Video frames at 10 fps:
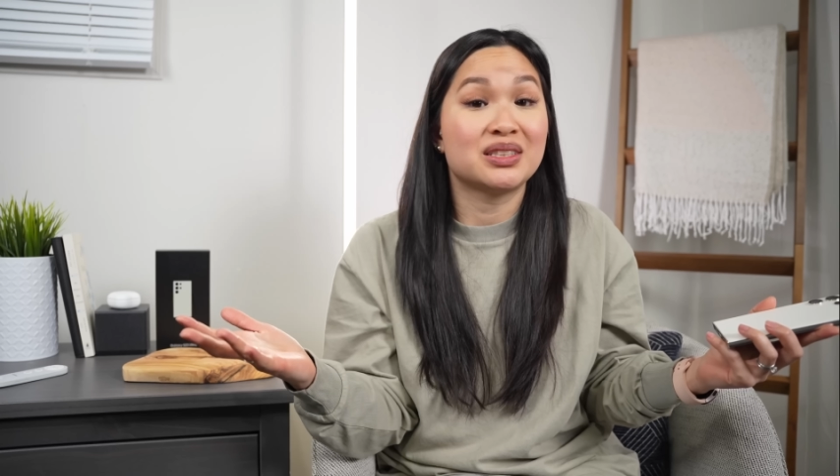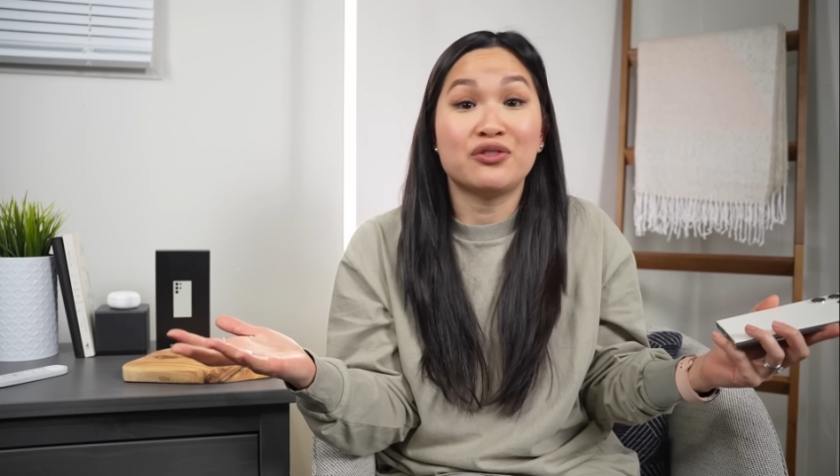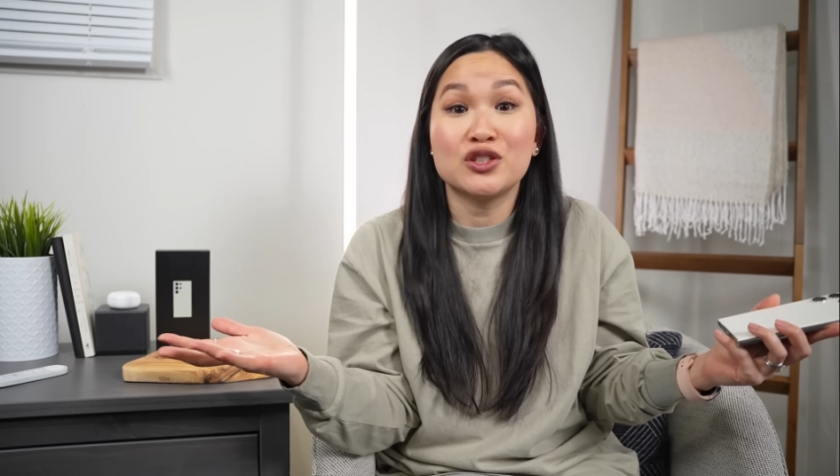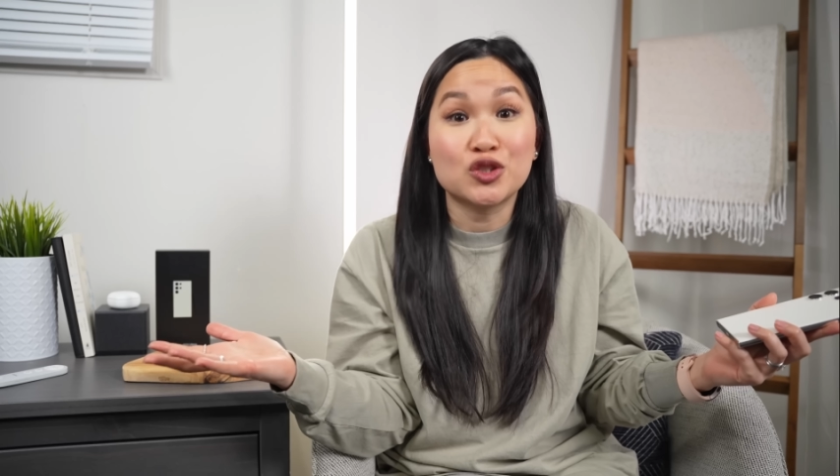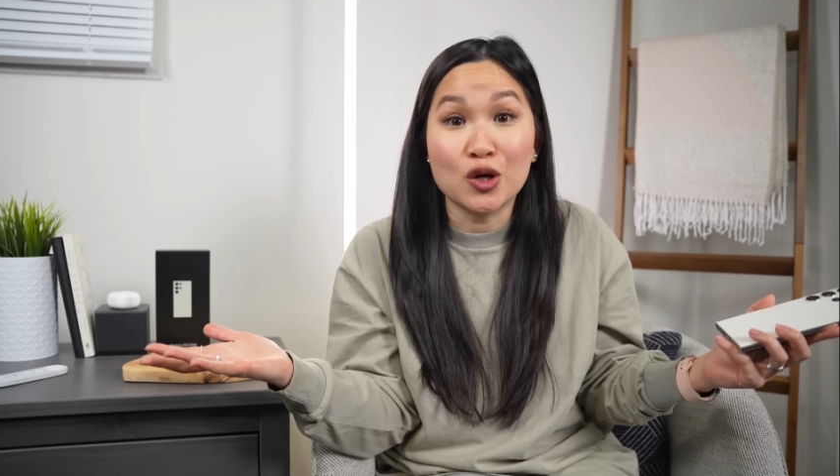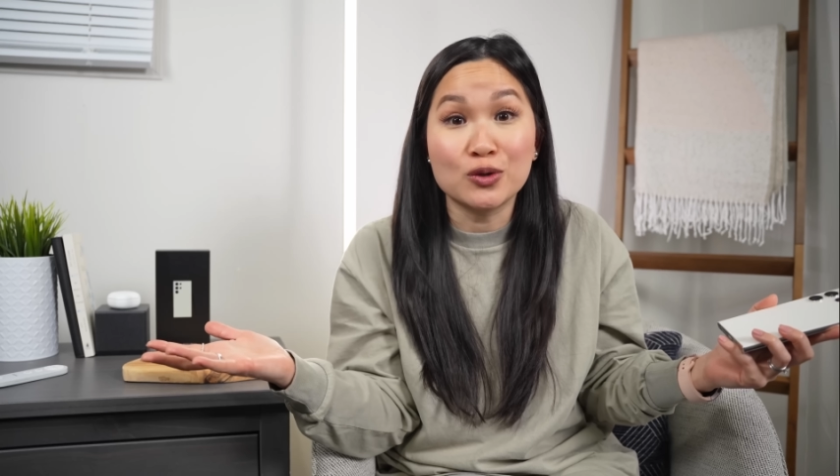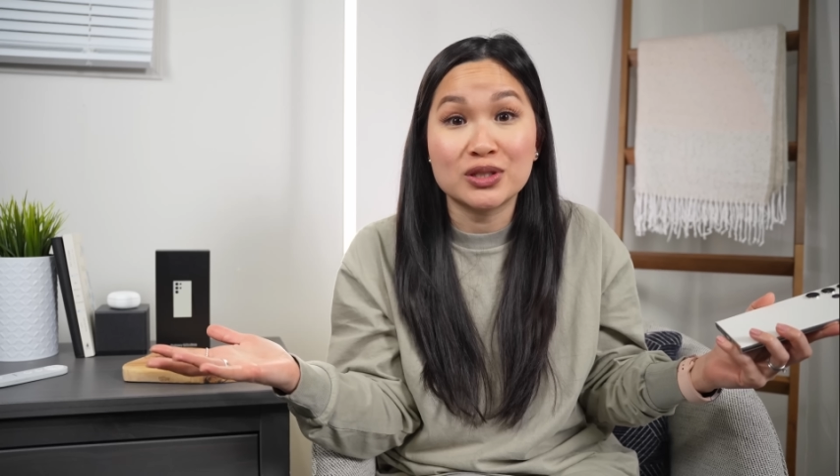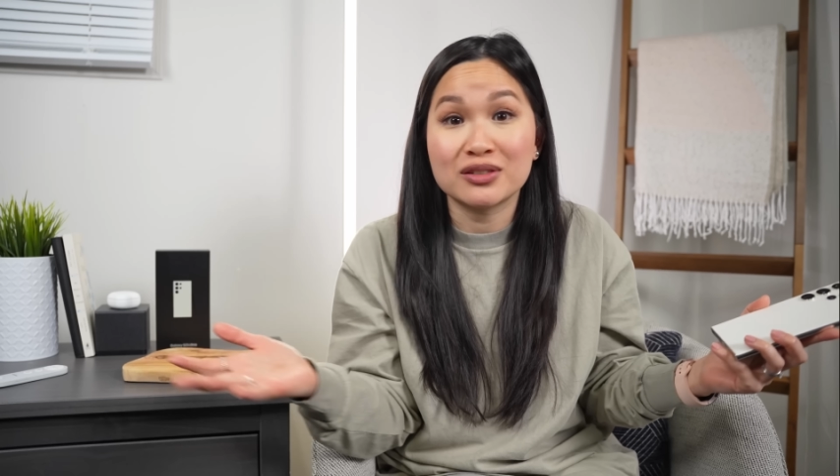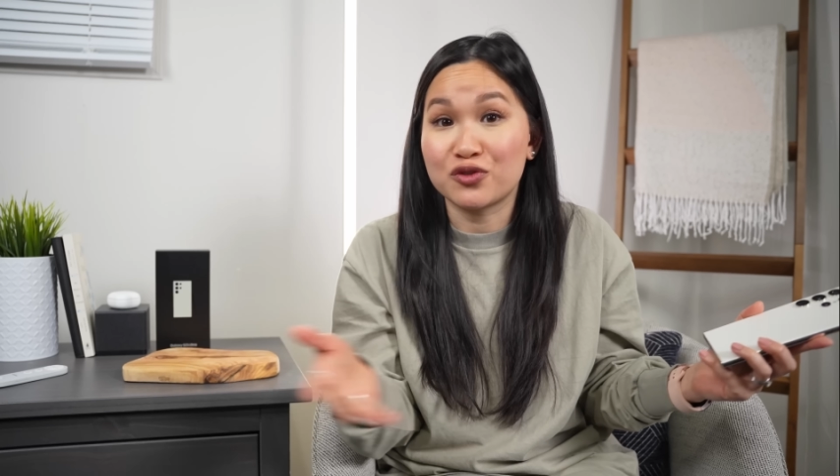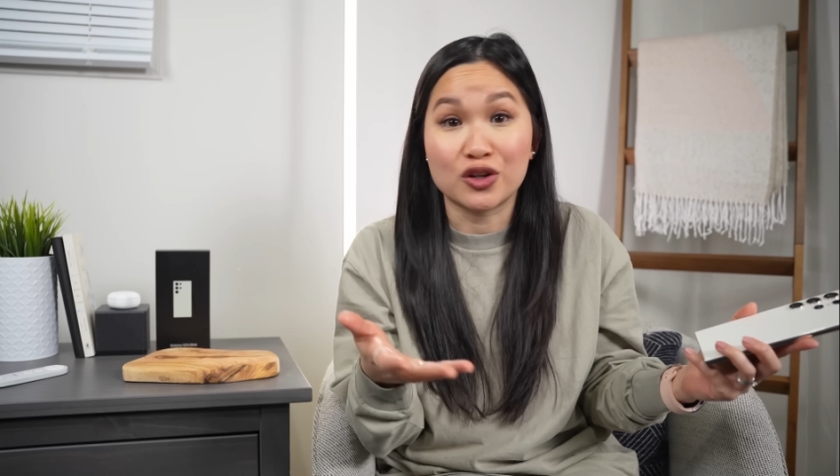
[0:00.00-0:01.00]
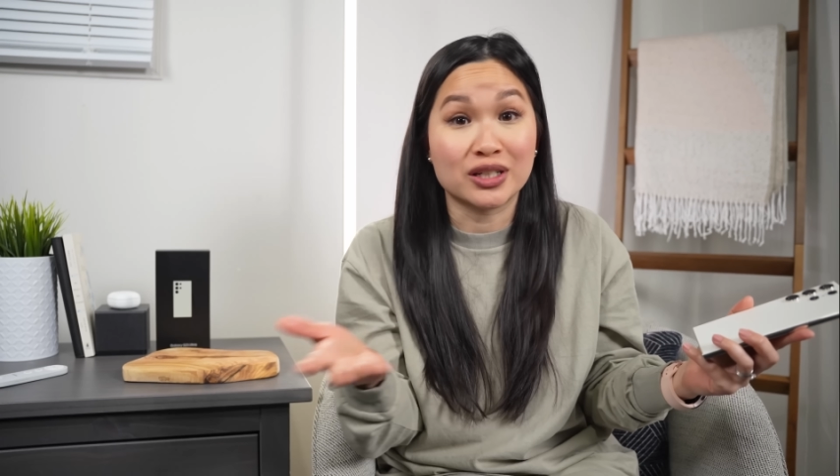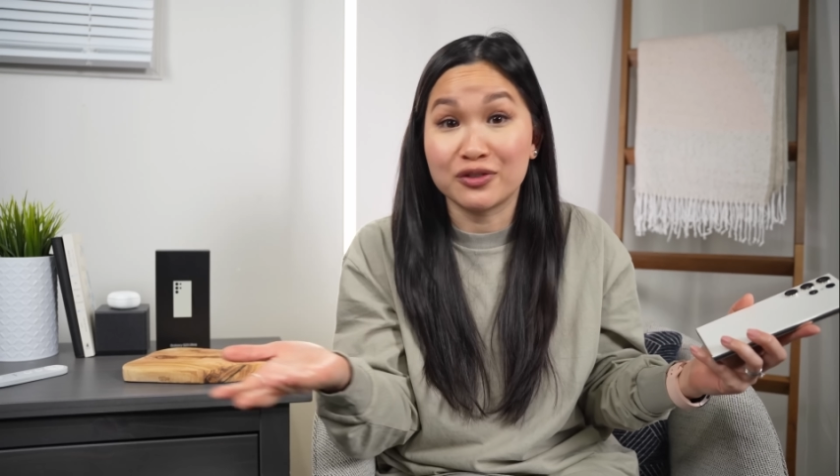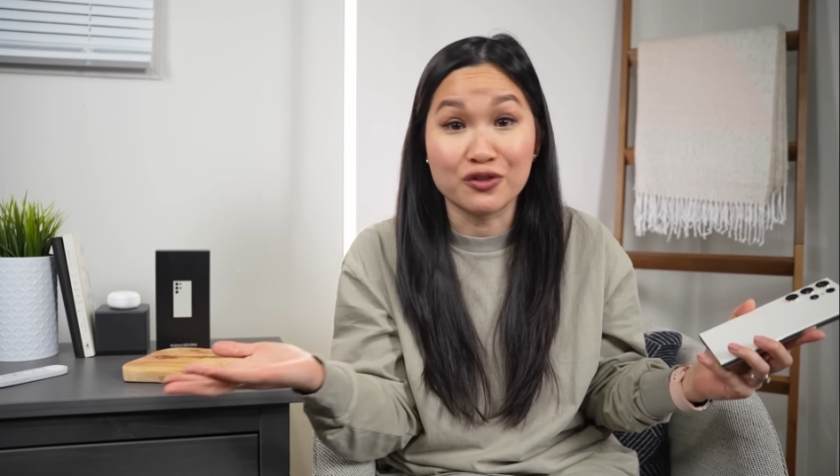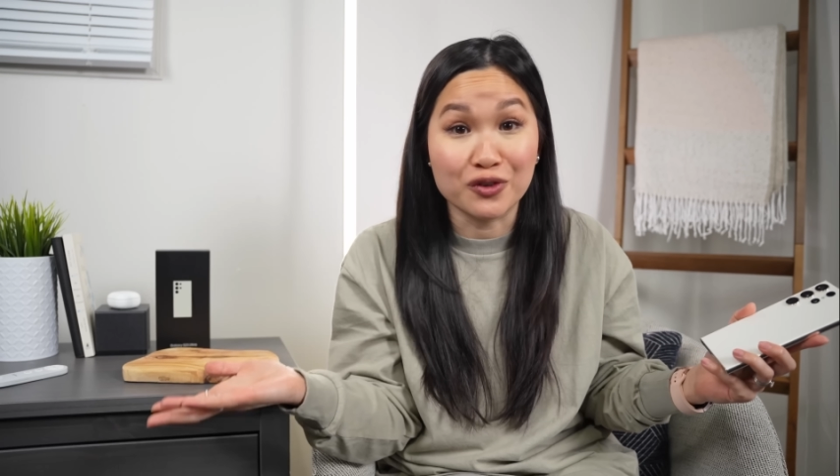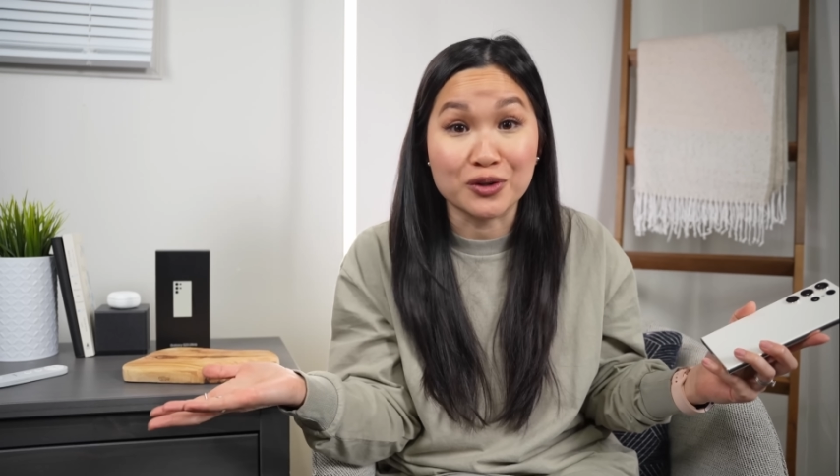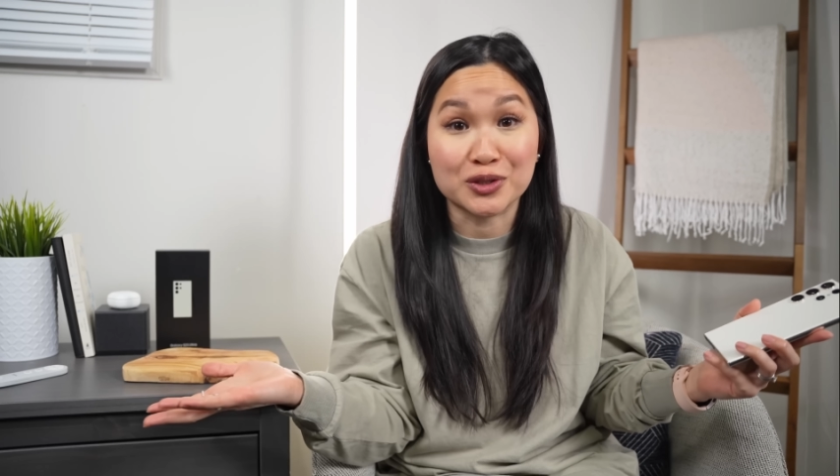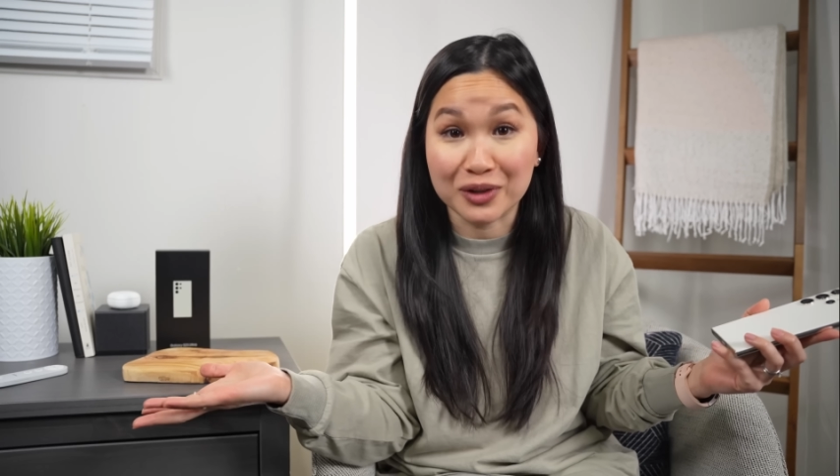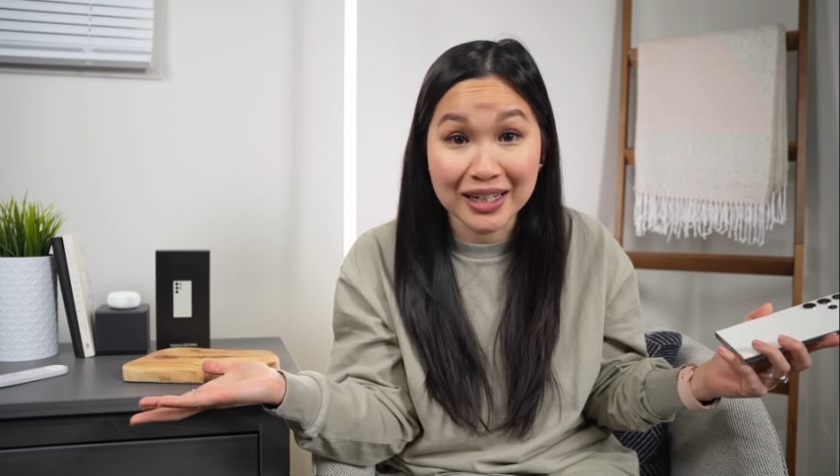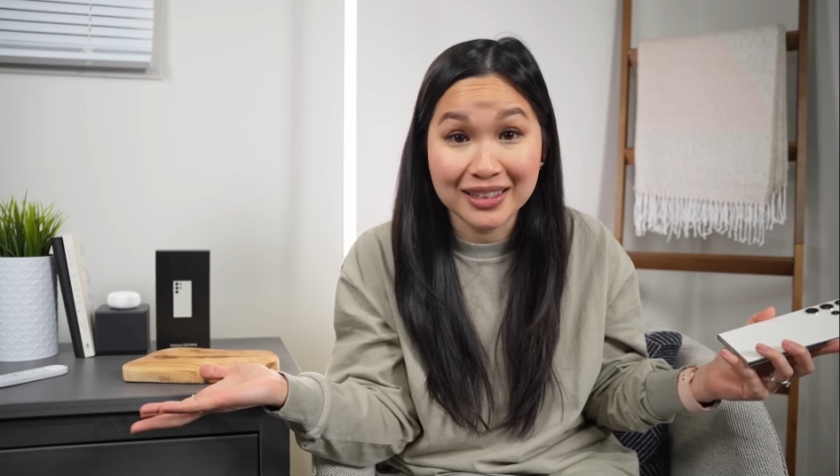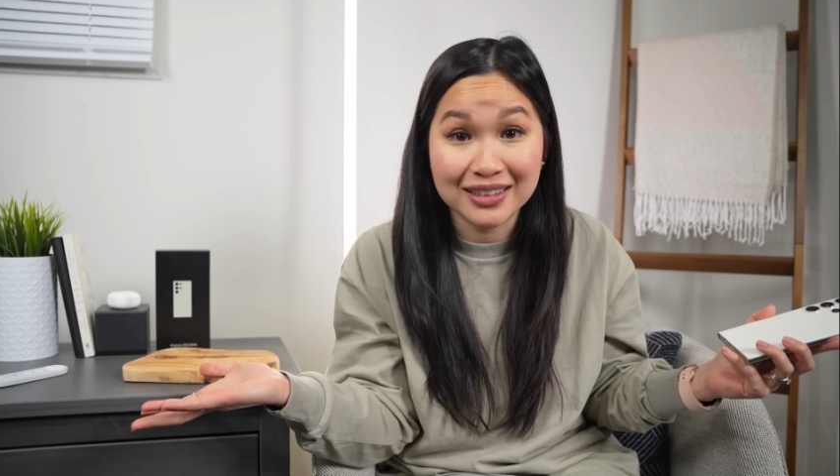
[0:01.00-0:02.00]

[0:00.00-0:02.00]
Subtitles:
Different strokes for different folks, right?